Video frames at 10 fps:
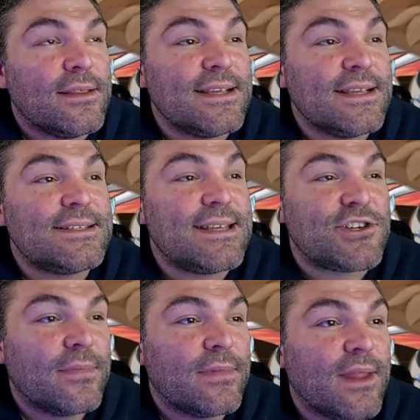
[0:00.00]
This
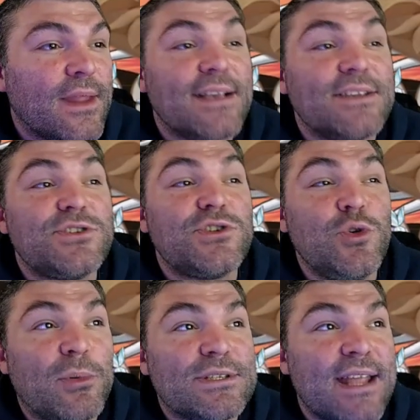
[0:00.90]
Tisha has 2
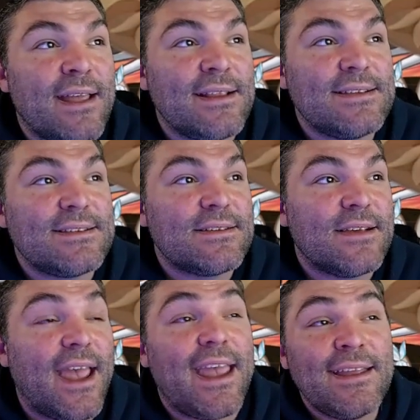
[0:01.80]
purple stats
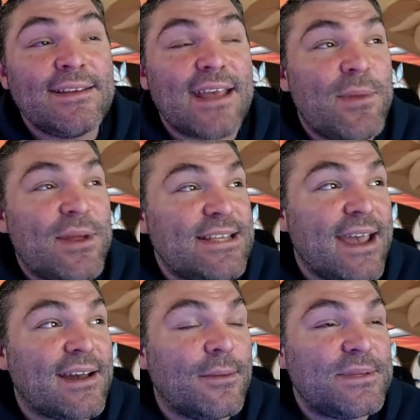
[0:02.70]
and M attack
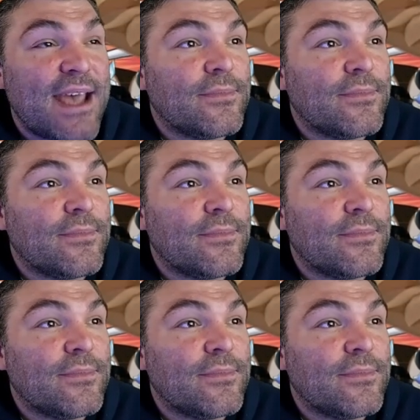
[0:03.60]
up top.